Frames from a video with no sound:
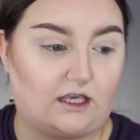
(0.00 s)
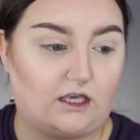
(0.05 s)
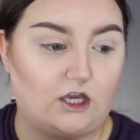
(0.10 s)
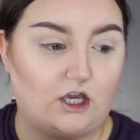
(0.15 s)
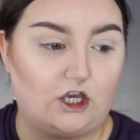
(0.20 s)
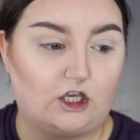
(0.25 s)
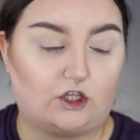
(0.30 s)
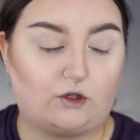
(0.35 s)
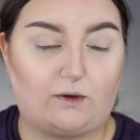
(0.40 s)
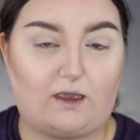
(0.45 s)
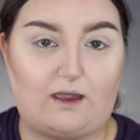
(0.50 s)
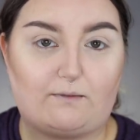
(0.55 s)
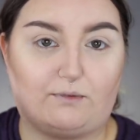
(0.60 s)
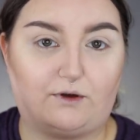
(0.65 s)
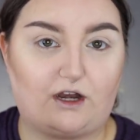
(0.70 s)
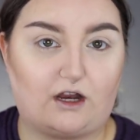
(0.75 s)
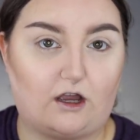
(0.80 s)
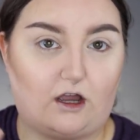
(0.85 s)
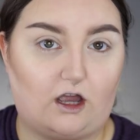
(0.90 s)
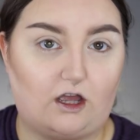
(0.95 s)
You can't
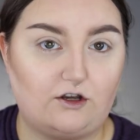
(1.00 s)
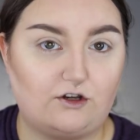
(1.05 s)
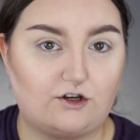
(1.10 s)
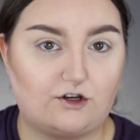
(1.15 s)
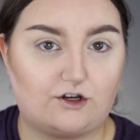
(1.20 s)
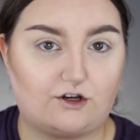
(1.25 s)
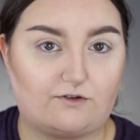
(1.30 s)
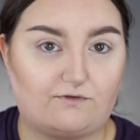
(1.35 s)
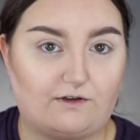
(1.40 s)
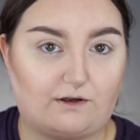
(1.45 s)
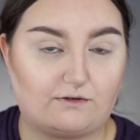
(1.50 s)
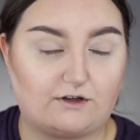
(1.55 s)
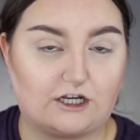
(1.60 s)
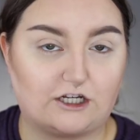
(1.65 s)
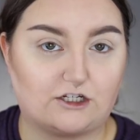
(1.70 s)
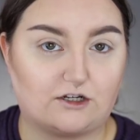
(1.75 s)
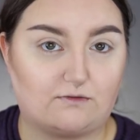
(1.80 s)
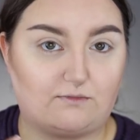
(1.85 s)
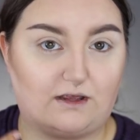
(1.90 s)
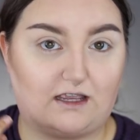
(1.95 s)
put it under your
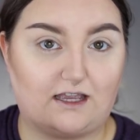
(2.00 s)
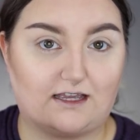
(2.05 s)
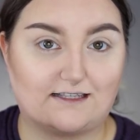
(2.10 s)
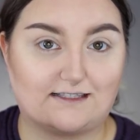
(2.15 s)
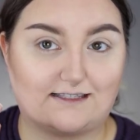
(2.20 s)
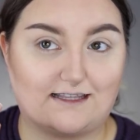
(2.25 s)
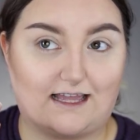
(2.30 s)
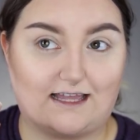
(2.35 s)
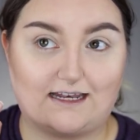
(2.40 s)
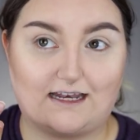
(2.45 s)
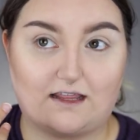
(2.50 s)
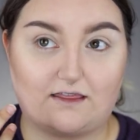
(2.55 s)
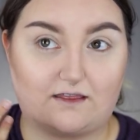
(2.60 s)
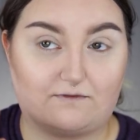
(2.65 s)
foundation because then